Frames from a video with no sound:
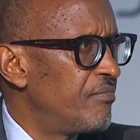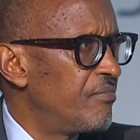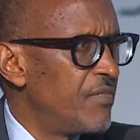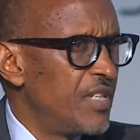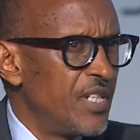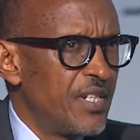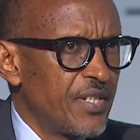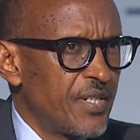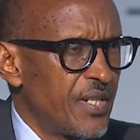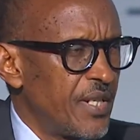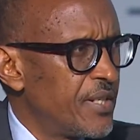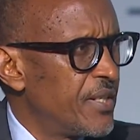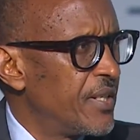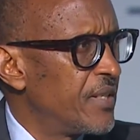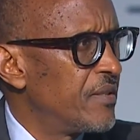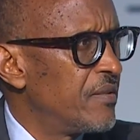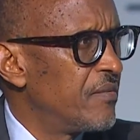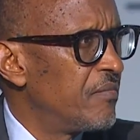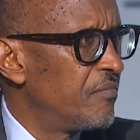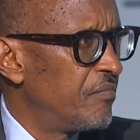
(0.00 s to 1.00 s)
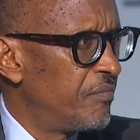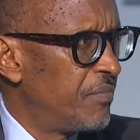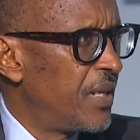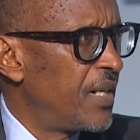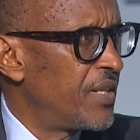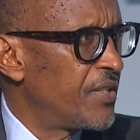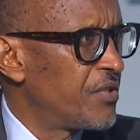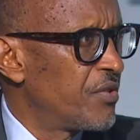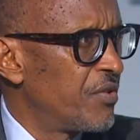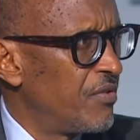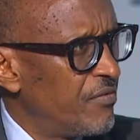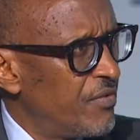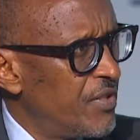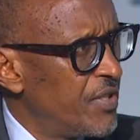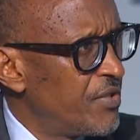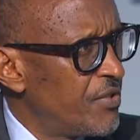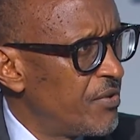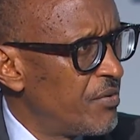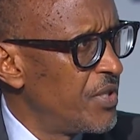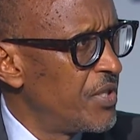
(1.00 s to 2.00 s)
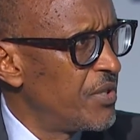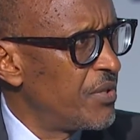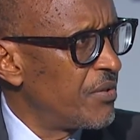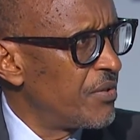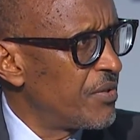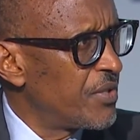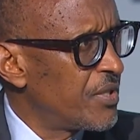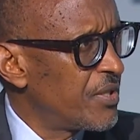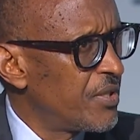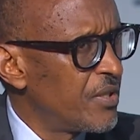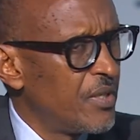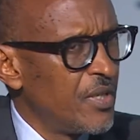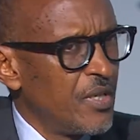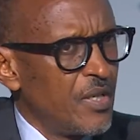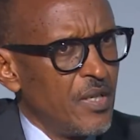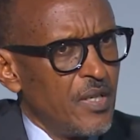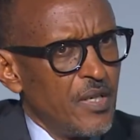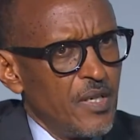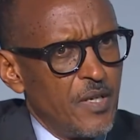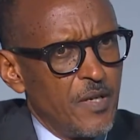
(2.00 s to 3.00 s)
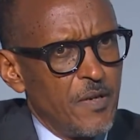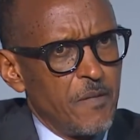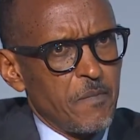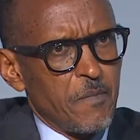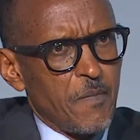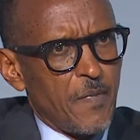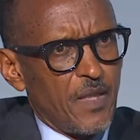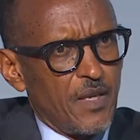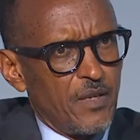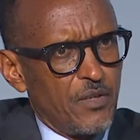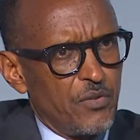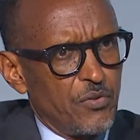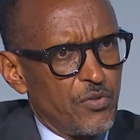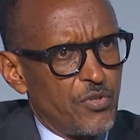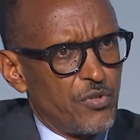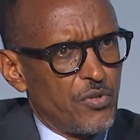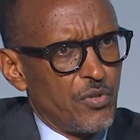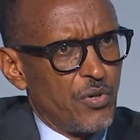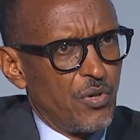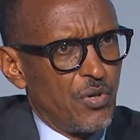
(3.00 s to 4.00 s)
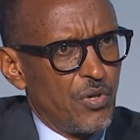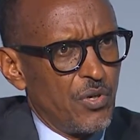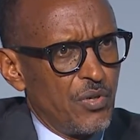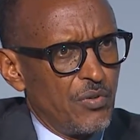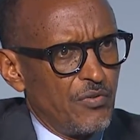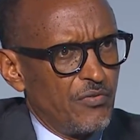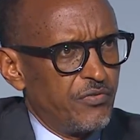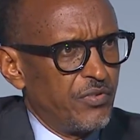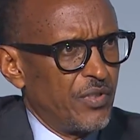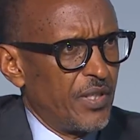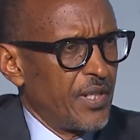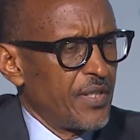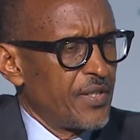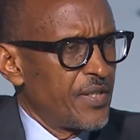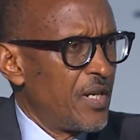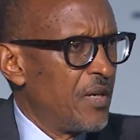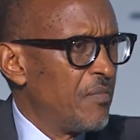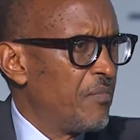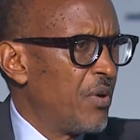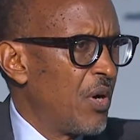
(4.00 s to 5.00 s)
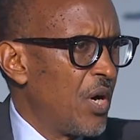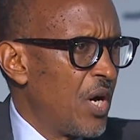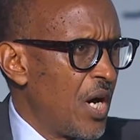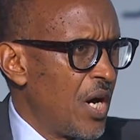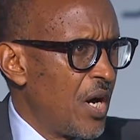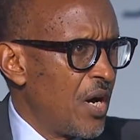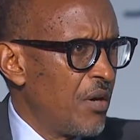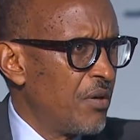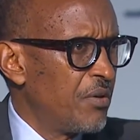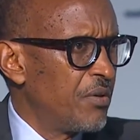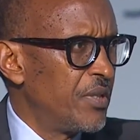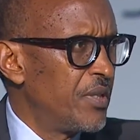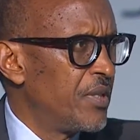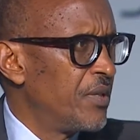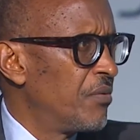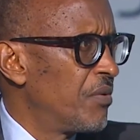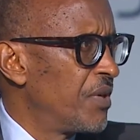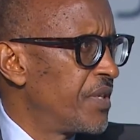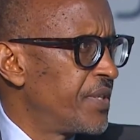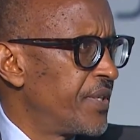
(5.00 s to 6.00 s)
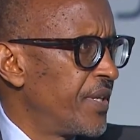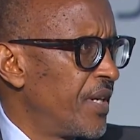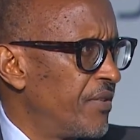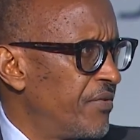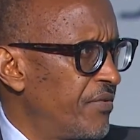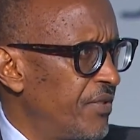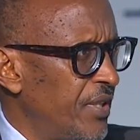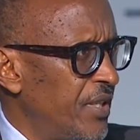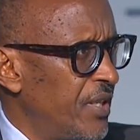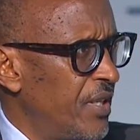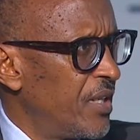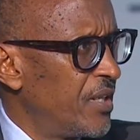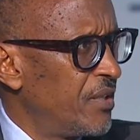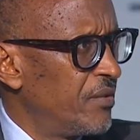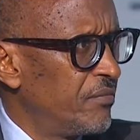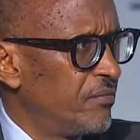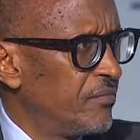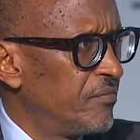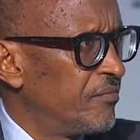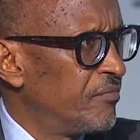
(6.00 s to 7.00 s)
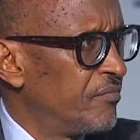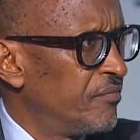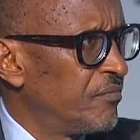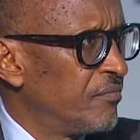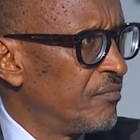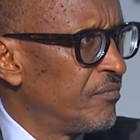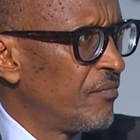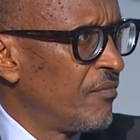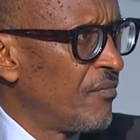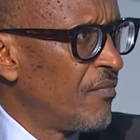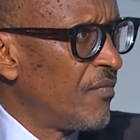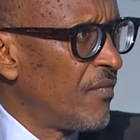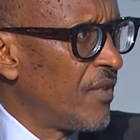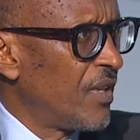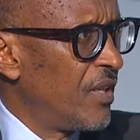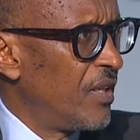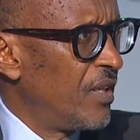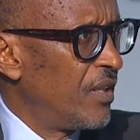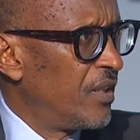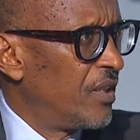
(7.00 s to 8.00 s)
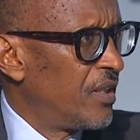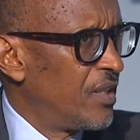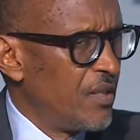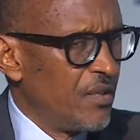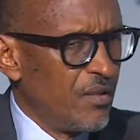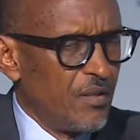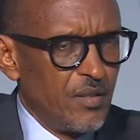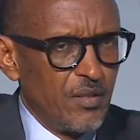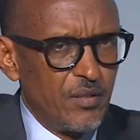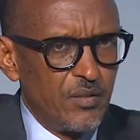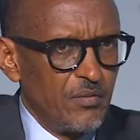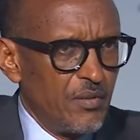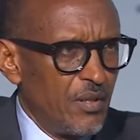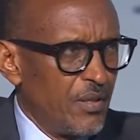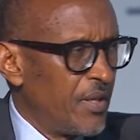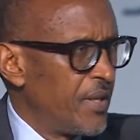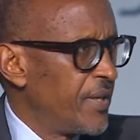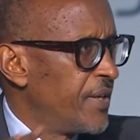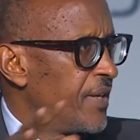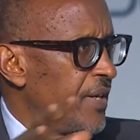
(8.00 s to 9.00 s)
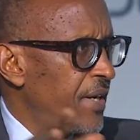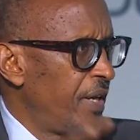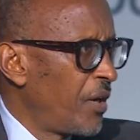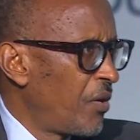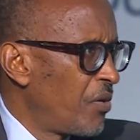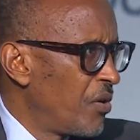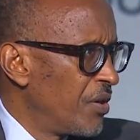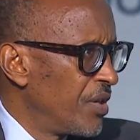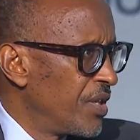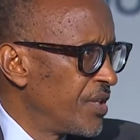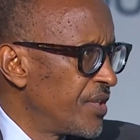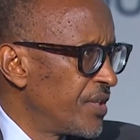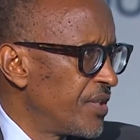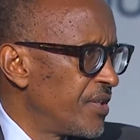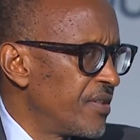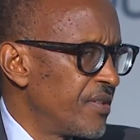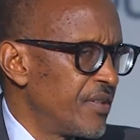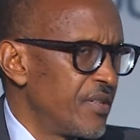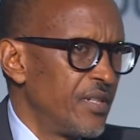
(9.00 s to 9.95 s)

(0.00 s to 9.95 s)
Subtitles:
in certain parts of these regions. You saw, for example, how in West Africa, under ECOWAS,